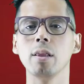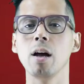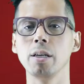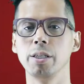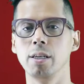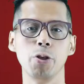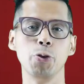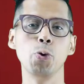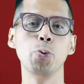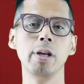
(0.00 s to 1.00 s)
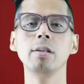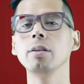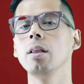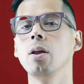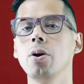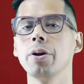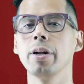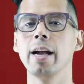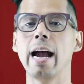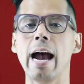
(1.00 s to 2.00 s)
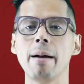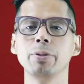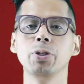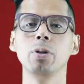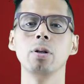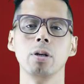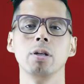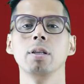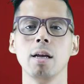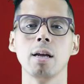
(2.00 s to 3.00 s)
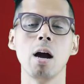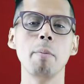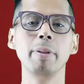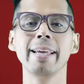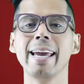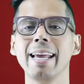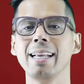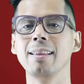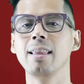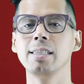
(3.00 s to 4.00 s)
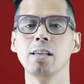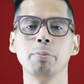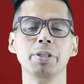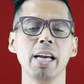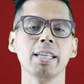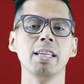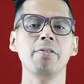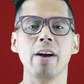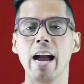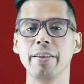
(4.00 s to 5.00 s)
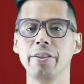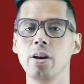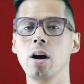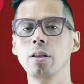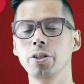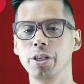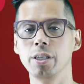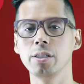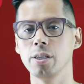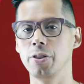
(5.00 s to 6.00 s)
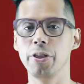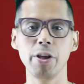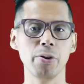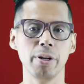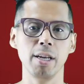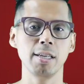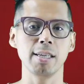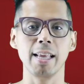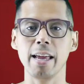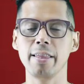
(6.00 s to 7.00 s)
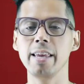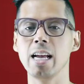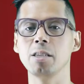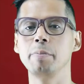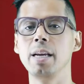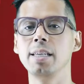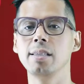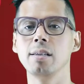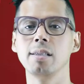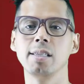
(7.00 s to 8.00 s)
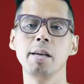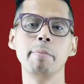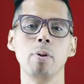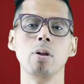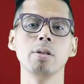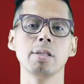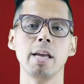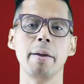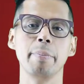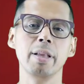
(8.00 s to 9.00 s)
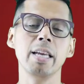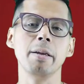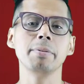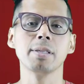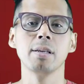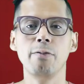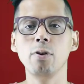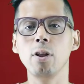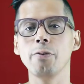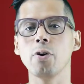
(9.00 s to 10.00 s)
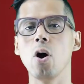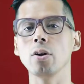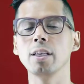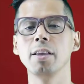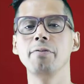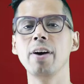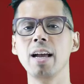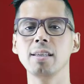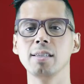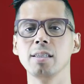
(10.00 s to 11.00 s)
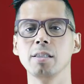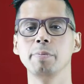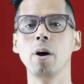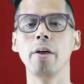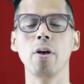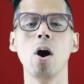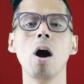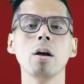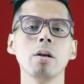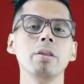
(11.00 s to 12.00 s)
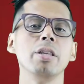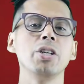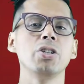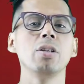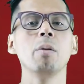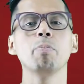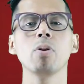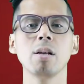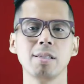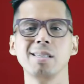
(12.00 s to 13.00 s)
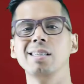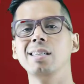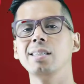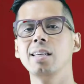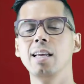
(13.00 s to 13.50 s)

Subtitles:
Logic. You will no longer have to learn complicated subjective ideologies, theories, and ideas based on symbols and beliefs full of cognitive biases, but unconditional processes